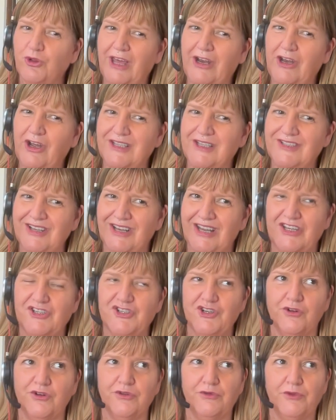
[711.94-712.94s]
that
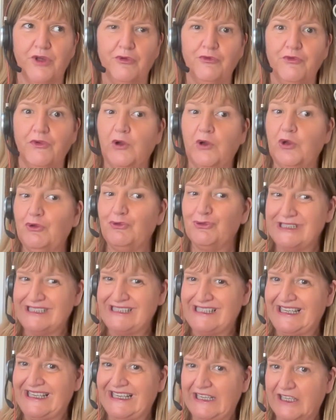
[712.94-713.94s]
isolation, a, very
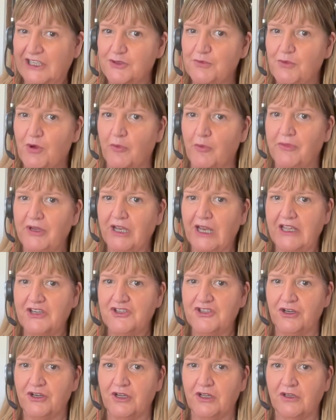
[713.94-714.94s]
resilient
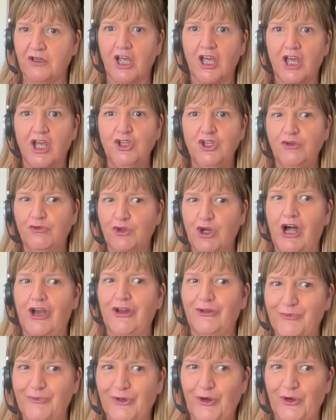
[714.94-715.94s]
population, and you've kind
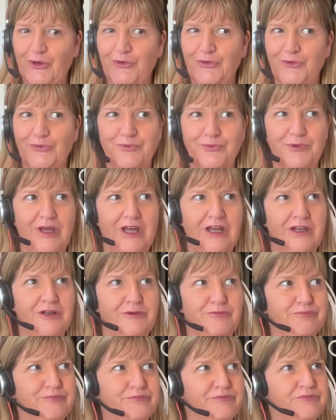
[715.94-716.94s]
of got to
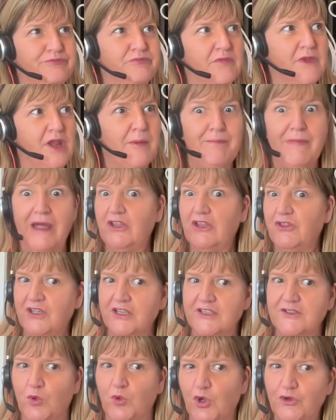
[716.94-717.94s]
um, make
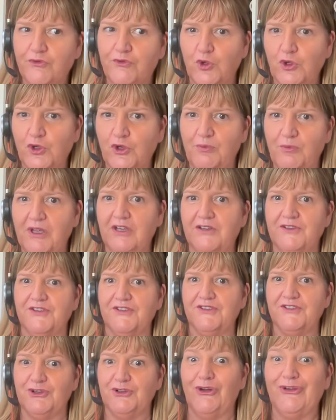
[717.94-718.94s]
things work for you because
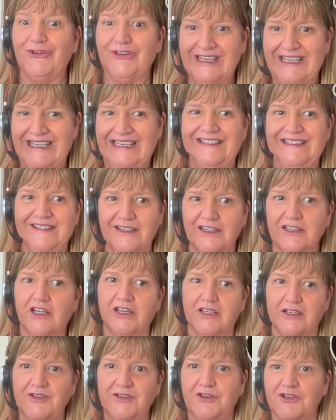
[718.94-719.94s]
it's not easy.
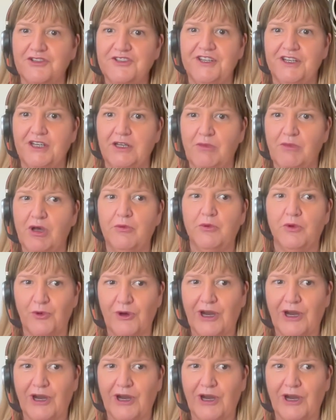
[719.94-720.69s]
Like you know, Sydney, Melbourne are